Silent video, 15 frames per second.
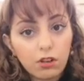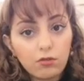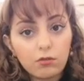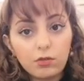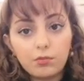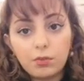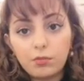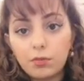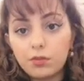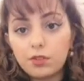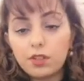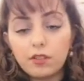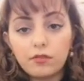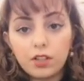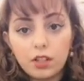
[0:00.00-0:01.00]
I will be
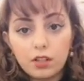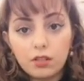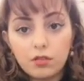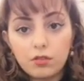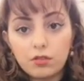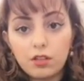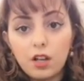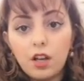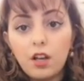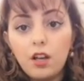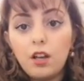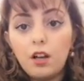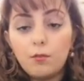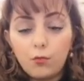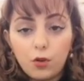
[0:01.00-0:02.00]
posting videos
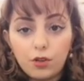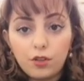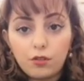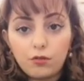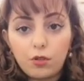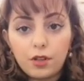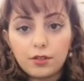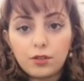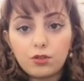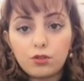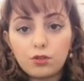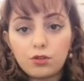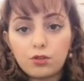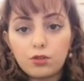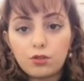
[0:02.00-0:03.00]
more than once
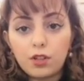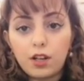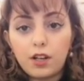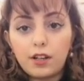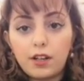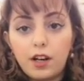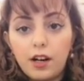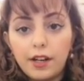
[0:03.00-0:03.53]
just so that